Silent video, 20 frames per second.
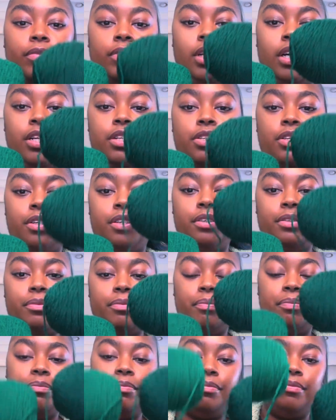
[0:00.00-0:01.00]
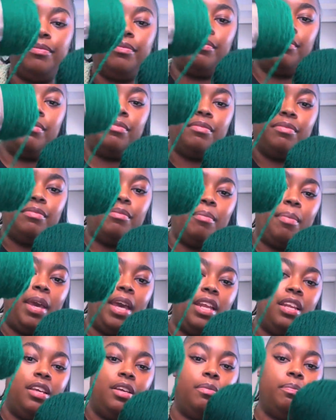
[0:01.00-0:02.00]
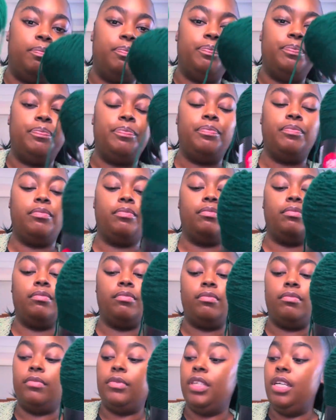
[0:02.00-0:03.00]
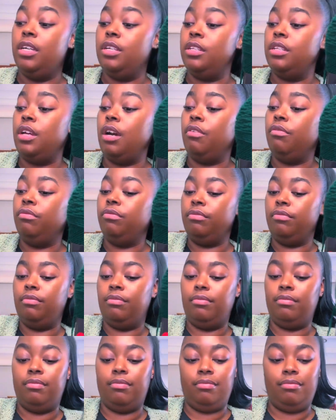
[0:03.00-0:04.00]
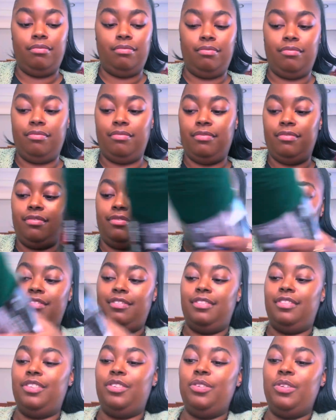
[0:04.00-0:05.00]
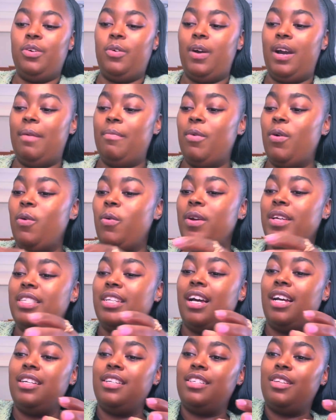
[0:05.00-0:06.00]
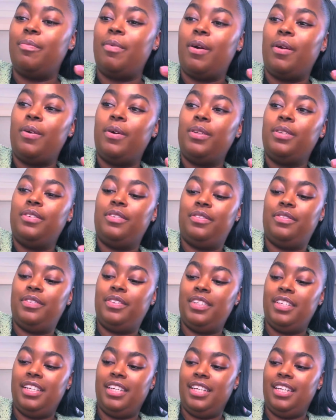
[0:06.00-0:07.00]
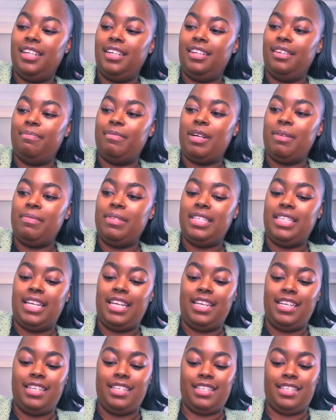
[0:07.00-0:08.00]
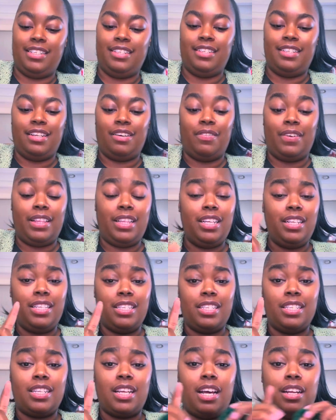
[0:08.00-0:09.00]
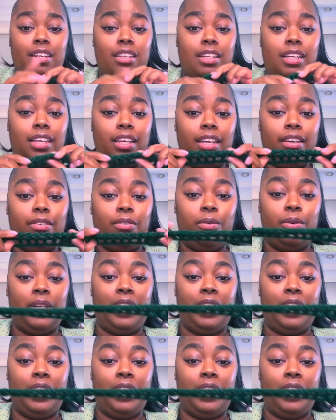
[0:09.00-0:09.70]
Hunter, Patty. So, I'm always honest about all of my mistakes and stuff. I think this is kind of like on